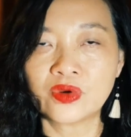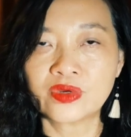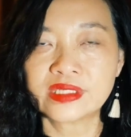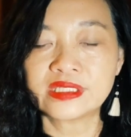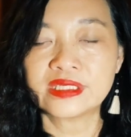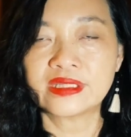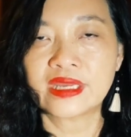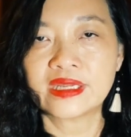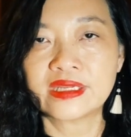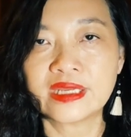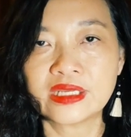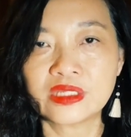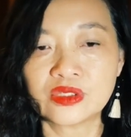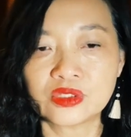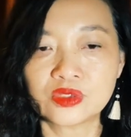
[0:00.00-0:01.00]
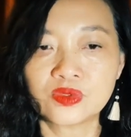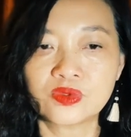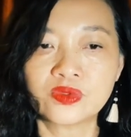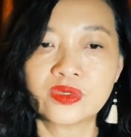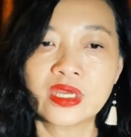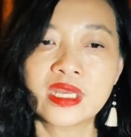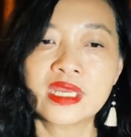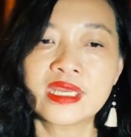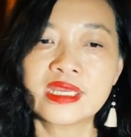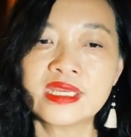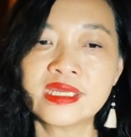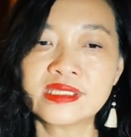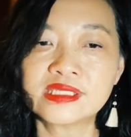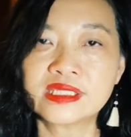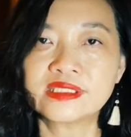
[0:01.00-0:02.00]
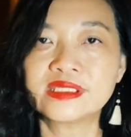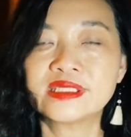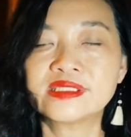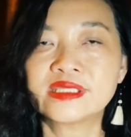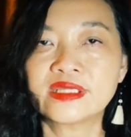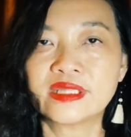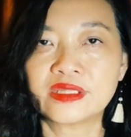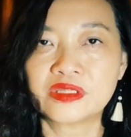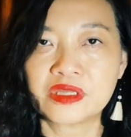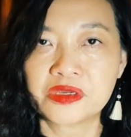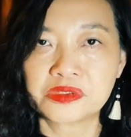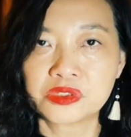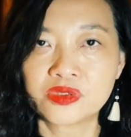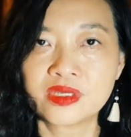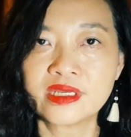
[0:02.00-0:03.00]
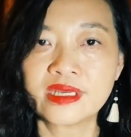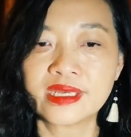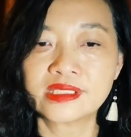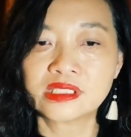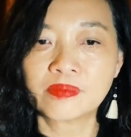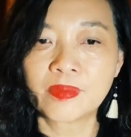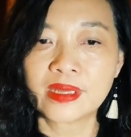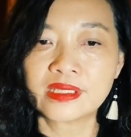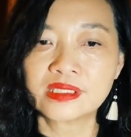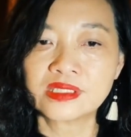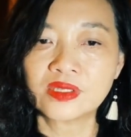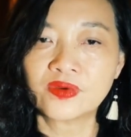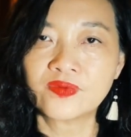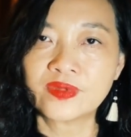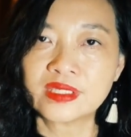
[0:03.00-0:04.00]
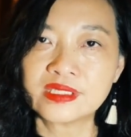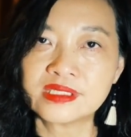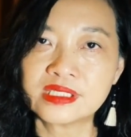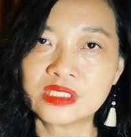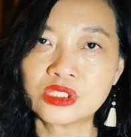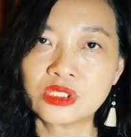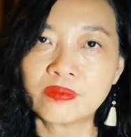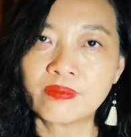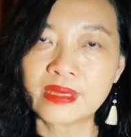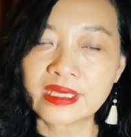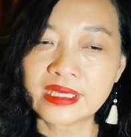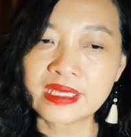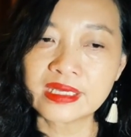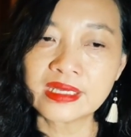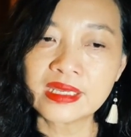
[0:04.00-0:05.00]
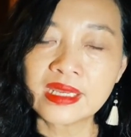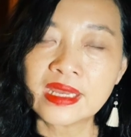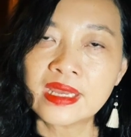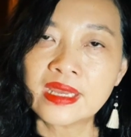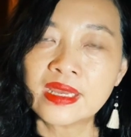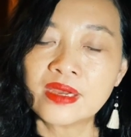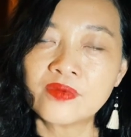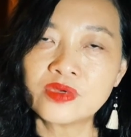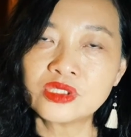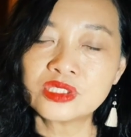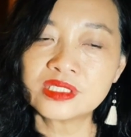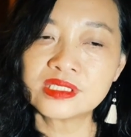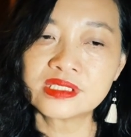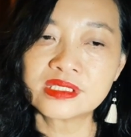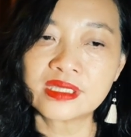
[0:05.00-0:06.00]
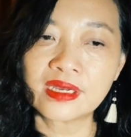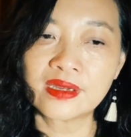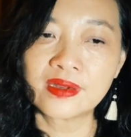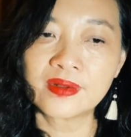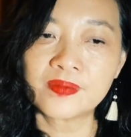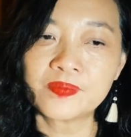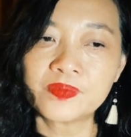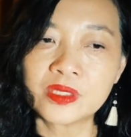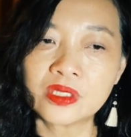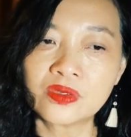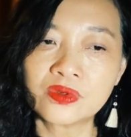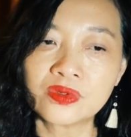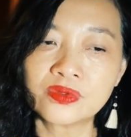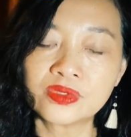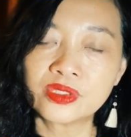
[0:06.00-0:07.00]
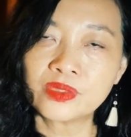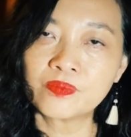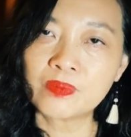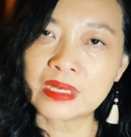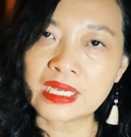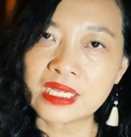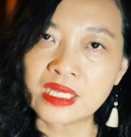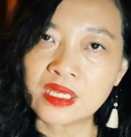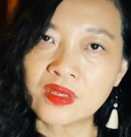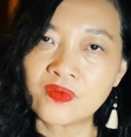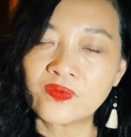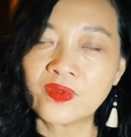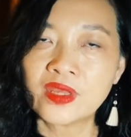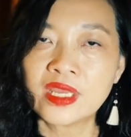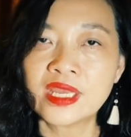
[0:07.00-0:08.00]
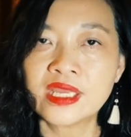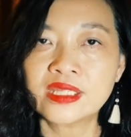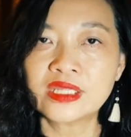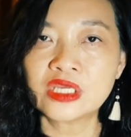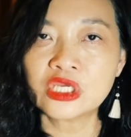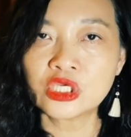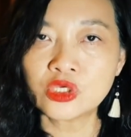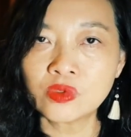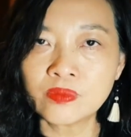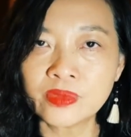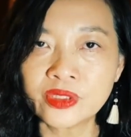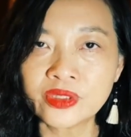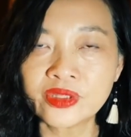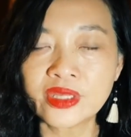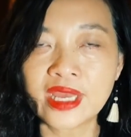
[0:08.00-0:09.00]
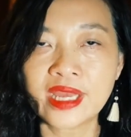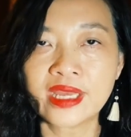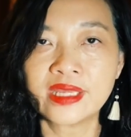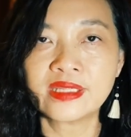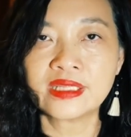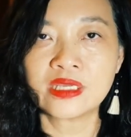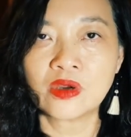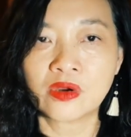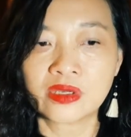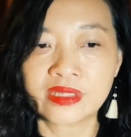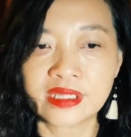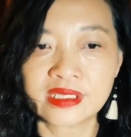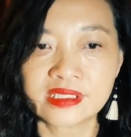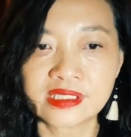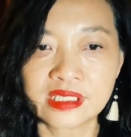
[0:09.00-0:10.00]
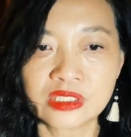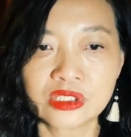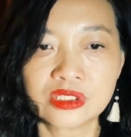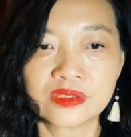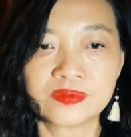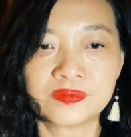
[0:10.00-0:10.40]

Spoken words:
in 1982, he suggested that there are three aspects of decision making, which is include the belief, the human, and the organization.